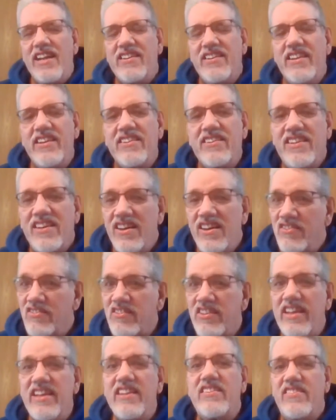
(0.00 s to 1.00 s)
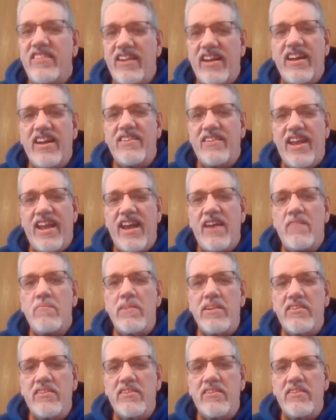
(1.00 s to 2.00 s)
did count that I have
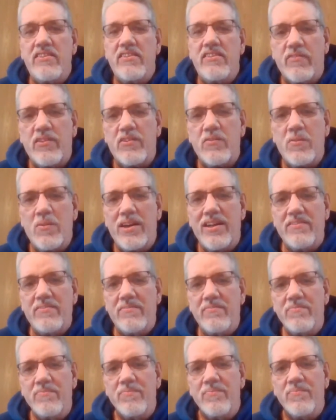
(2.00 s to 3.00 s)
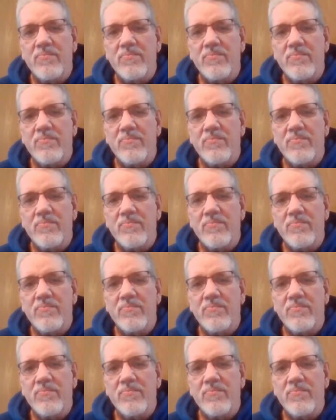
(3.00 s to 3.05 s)
been to every one.